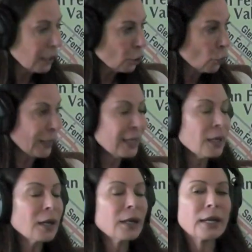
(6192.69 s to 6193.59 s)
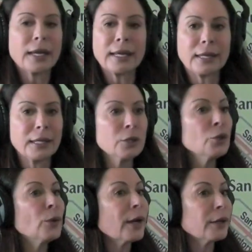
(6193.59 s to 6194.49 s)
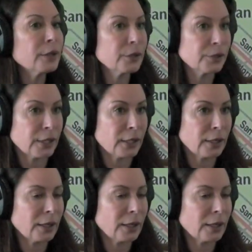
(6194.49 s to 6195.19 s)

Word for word: He had a great cock, and he knew how to use it.